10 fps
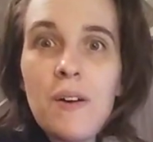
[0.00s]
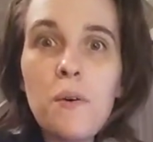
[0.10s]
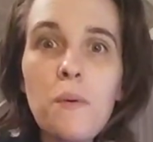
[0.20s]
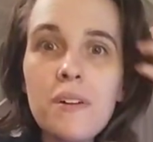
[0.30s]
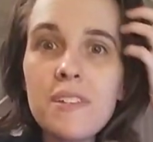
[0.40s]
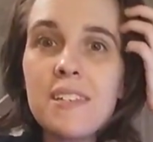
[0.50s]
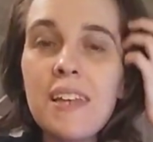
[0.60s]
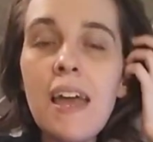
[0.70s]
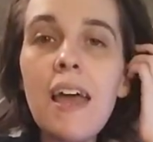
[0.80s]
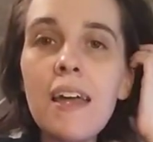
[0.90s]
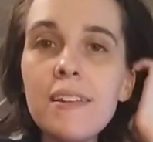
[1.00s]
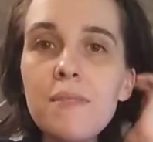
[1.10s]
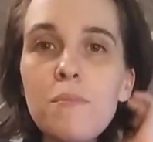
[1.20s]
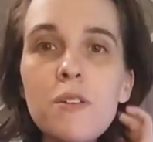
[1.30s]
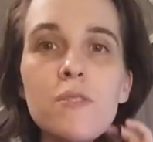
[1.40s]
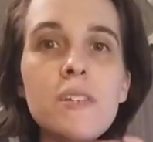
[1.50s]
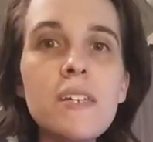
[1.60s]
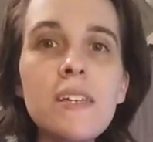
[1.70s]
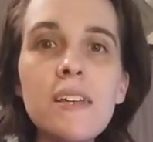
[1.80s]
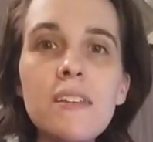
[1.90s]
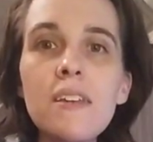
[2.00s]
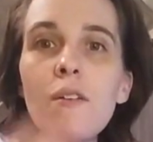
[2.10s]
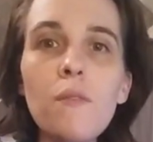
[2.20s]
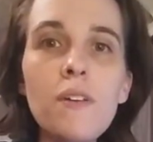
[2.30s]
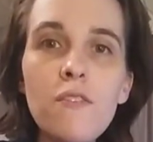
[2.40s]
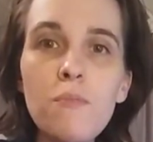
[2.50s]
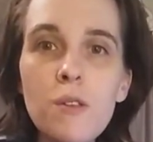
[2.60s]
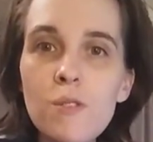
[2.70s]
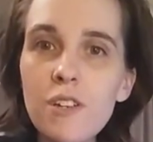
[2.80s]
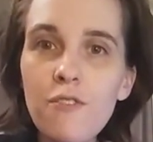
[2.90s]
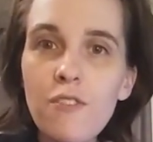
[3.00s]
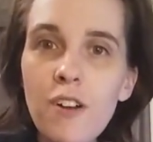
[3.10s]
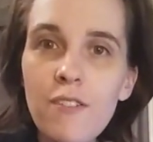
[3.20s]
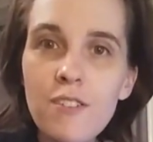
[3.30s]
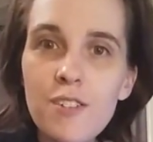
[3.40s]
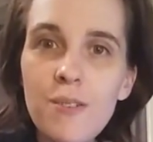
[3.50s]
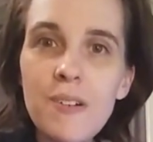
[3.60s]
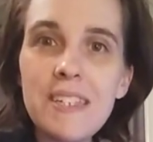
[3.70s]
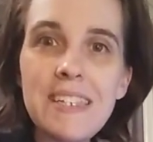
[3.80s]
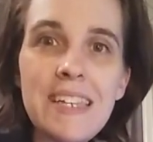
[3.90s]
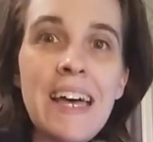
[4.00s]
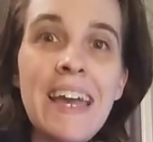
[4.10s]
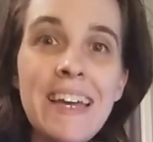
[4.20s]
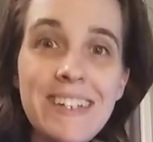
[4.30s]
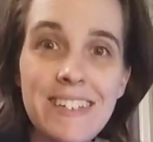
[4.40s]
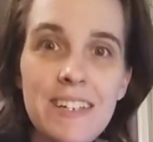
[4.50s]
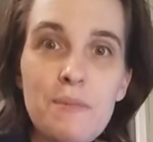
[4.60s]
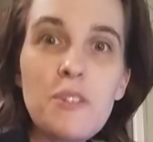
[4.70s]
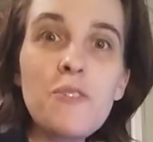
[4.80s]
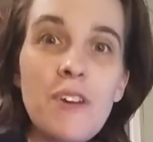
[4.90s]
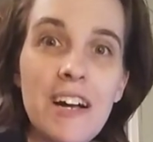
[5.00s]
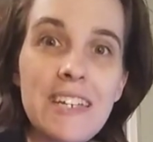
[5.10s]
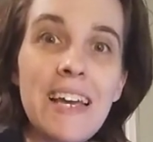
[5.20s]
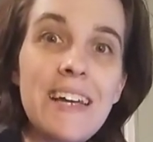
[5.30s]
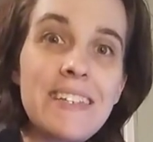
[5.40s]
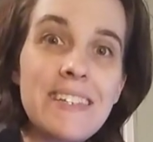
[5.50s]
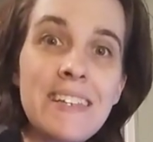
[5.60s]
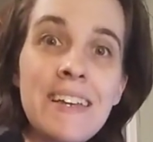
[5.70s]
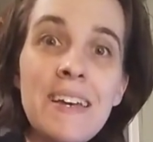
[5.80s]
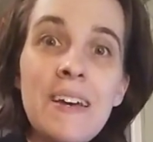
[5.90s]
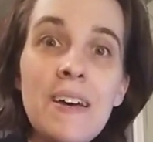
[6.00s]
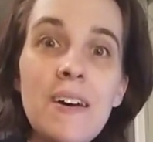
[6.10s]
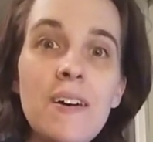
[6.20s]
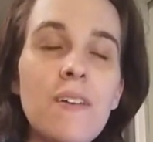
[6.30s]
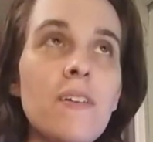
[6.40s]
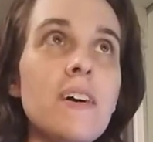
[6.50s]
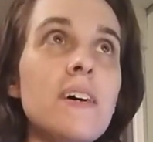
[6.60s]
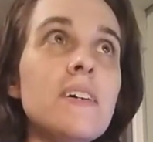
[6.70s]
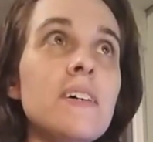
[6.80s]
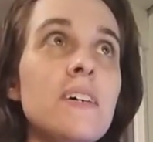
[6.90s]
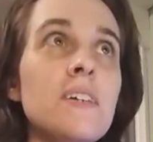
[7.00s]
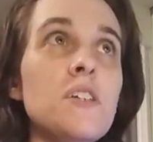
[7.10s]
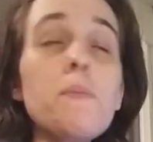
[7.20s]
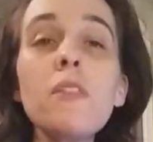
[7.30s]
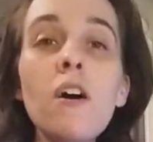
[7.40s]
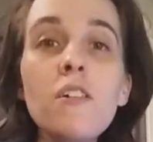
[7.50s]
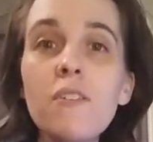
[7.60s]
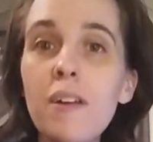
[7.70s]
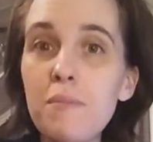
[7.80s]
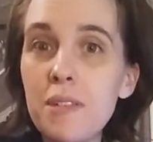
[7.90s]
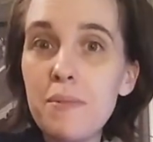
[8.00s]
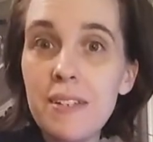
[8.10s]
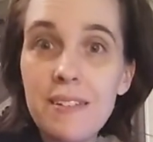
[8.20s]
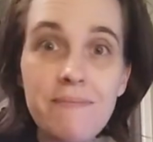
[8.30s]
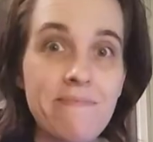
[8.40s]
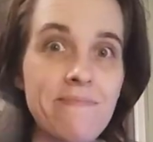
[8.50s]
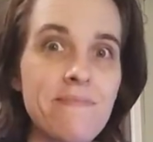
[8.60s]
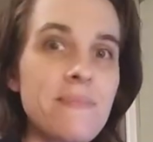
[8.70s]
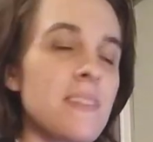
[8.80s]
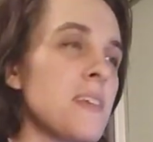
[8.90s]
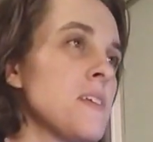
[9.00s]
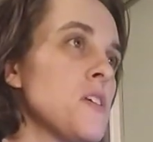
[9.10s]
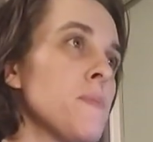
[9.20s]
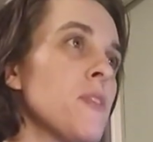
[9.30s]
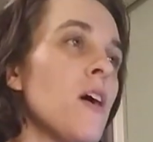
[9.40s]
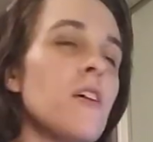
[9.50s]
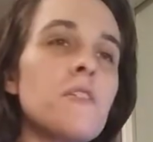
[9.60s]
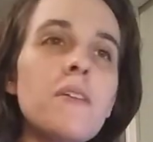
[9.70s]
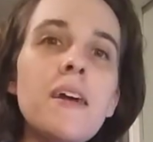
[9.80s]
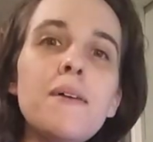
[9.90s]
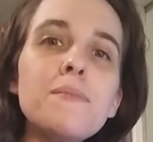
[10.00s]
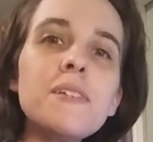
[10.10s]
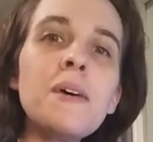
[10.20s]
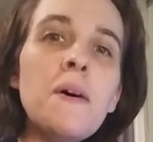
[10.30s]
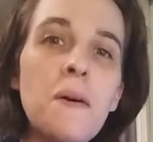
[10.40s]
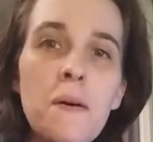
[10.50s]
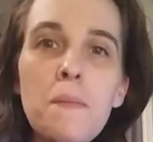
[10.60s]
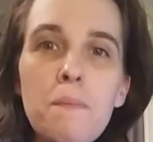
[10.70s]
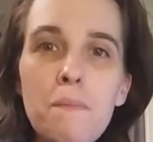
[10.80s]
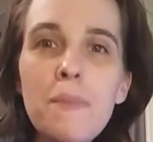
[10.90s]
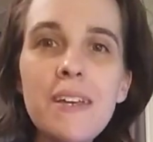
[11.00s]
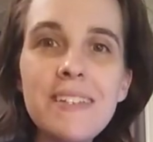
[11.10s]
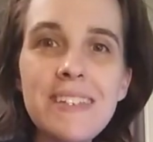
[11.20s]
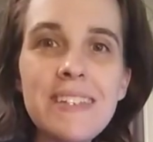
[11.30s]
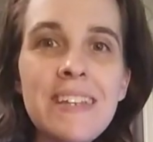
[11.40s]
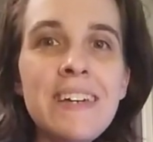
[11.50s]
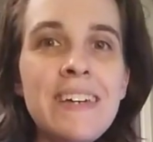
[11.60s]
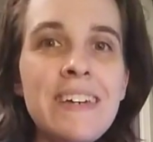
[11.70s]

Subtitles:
who wants to end music and get rid of music forever. So it's like Gem and the Rockettes, or Gem and the Holograms, I mean. Gem and the Holograms meets